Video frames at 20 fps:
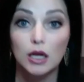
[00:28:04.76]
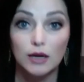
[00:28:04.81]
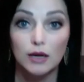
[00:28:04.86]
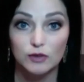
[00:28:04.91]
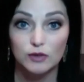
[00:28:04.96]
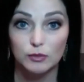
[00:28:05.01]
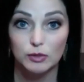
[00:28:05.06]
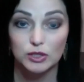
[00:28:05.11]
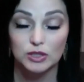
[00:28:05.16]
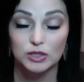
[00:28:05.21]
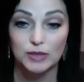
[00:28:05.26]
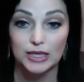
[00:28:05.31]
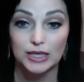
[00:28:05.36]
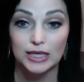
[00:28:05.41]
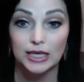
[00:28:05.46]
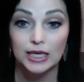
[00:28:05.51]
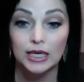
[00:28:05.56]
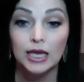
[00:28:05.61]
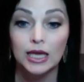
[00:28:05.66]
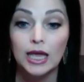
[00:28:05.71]
comfortable
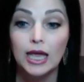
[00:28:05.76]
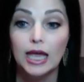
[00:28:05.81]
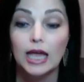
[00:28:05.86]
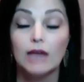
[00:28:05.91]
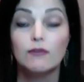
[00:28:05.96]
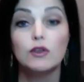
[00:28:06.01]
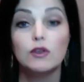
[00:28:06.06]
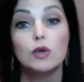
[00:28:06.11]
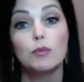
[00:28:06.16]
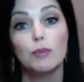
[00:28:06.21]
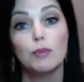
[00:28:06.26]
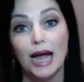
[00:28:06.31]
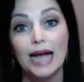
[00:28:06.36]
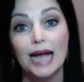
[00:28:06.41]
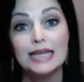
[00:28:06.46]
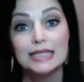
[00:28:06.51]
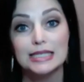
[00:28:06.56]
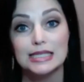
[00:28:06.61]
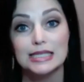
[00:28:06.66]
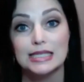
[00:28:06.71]
speaking, if you
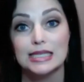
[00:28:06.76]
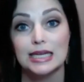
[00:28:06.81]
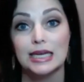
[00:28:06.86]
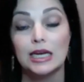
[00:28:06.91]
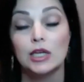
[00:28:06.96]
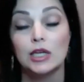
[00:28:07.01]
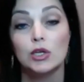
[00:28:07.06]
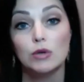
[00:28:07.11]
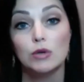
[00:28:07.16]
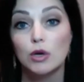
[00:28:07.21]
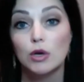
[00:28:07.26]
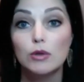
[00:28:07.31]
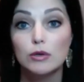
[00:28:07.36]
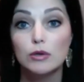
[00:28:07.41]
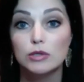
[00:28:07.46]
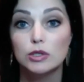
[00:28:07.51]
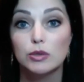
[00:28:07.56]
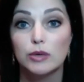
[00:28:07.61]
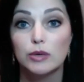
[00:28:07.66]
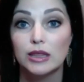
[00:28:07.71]
practice it and you know
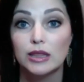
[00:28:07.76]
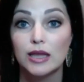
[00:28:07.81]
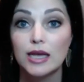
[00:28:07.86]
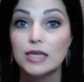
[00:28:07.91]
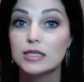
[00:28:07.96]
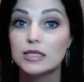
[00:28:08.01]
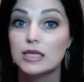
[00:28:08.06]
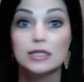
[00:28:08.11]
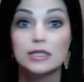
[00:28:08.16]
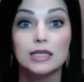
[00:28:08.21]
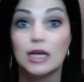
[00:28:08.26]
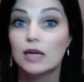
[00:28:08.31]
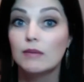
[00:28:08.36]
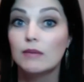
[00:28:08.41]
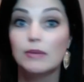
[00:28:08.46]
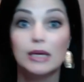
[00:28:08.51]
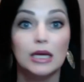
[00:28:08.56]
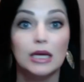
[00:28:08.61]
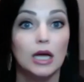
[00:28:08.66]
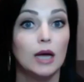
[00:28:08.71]
those 3 things, it's going to
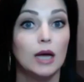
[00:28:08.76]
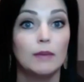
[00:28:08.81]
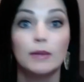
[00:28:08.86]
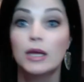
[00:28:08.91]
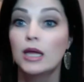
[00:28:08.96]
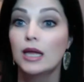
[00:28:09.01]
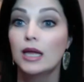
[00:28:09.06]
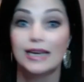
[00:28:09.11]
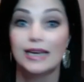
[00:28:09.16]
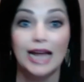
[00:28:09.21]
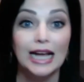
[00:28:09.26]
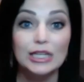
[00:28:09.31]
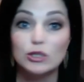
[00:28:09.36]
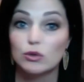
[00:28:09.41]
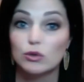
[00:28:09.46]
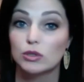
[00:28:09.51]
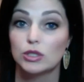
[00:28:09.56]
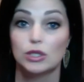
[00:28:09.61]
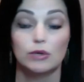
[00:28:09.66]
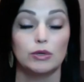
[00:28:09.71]
become
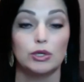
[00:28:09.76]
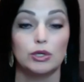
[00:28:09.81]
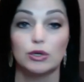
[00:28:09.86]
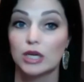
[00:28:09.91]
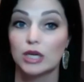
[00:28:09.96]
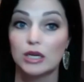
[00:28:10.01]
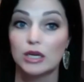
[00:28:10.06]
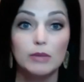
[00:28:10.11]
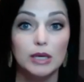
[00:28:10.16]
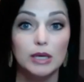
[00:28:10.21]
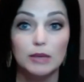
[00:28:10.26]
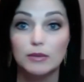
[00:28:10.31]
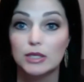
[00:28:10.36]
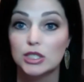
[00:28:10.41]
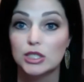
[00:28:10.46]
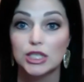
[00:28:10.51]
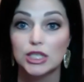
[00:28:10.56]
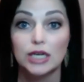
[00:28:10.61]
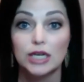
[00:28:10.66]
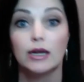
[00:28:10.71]
natural to you, and you're going to be able to
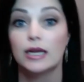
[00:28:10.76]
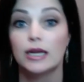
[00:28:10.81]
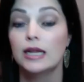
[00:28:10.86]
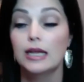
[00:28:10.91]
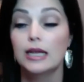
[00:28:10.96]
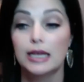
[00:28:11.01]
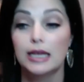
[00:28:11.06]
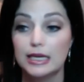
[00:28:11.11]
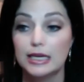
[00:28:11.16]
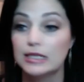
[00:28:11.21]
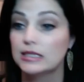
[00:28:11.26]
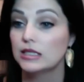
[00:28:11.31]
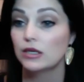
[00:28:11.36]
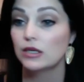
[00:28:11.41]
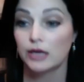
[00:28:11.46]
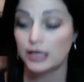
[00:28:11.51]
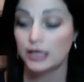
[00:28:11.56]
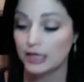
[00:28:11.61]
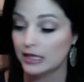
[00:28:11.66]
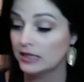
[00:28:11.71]
share it easier
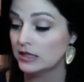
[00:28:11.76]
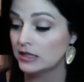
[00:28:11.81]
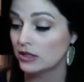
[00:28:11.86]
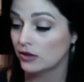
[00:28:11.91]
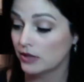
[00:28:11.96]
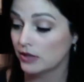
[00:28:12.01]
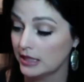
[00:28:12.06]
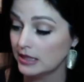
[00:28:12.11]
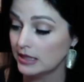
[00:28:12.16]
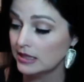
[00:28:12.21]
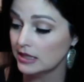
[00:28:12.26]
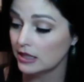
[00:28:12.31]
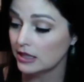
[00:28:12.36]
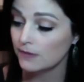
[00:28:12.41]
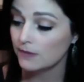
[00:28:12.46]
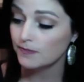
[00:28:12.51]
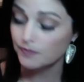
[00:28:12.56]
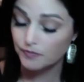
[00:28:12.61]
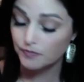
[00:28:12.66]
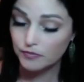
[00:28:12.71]
and easier and
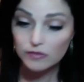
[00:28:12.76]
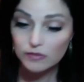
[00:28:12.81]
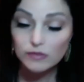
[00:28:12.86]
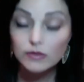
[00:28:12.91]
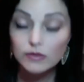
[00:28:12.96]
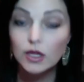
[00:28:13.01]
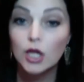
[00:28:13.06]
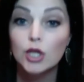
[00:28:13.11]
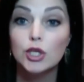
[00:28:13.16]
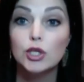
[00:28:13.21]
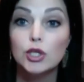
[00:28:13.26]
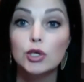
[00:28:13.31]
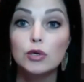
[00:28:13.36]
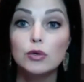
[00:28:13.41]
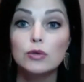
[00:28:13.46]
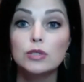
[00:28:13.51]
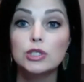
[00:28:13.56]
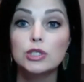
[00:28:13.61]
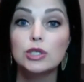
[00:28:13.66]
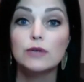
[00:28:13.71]
easier.
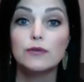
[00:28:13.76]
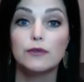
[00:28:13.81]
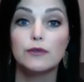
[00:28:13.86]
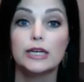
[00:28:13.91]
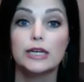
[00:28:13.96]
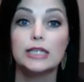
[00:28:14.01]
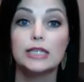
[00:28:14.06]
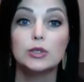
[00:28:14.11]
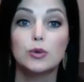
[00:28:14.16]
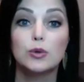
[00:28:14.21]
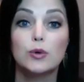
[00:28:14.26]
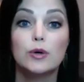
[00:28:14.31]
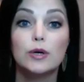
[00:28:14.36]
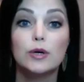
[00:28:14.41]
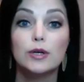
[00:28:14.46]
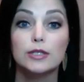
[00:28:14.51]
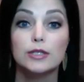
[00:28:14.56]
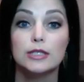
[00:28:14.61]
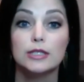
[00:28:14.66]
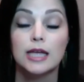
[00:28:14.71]
Use your free
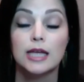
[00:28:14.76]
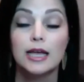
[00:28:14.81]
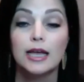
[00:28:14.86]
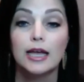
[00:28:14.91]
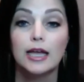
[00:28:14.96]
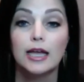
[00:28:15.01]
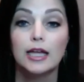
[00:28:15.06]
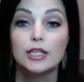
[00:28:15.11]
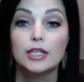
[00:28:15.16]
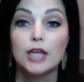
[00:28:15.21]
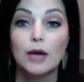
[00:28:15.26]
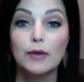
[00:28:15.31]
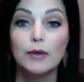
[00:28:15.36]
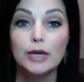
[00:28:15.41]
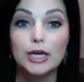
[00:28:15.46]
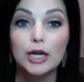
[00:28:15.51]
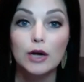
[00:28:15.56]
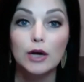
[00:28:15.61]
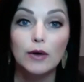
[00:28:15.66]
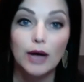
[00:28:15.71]
tools. Do y'all want
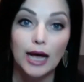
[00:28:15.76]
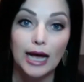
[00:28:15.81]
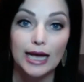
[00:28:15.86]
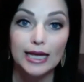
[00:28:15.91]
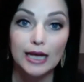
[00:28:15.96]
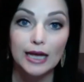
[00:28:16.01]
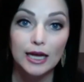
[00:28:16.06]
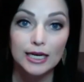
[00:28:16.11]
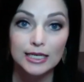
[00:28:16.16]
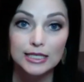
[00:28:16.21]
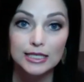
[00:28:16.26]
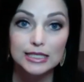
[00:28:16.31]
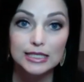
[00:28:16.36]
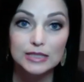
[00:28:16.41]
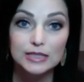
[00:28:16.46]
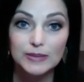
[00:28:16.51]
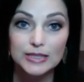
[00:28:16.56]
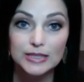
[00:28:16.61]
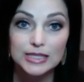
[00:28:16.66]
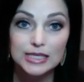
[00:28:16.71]
to know how I got into this
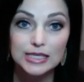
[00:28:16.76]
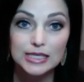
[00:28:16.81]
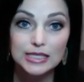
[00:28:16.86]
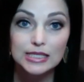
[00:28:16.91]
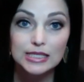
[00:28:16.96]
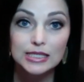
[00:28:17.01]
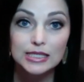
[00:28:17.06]
business?